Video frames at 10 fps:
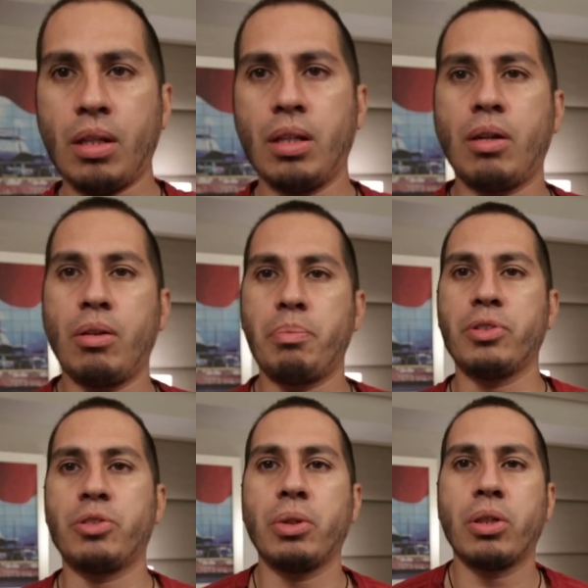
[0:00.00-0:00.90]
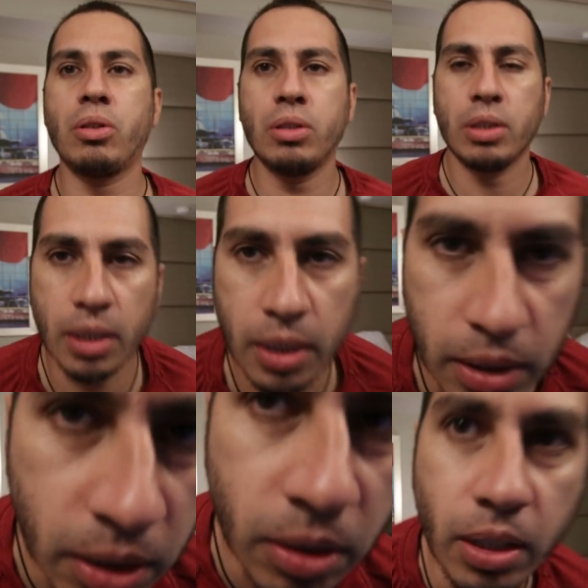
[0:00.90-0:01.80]
Now I press record and
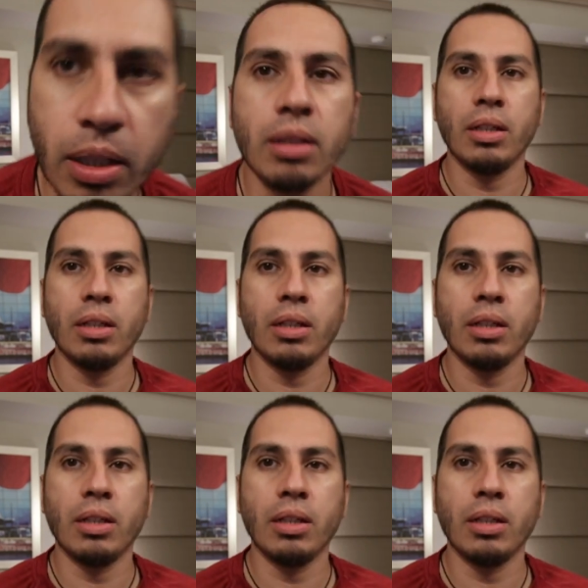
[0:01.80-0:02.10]
okay.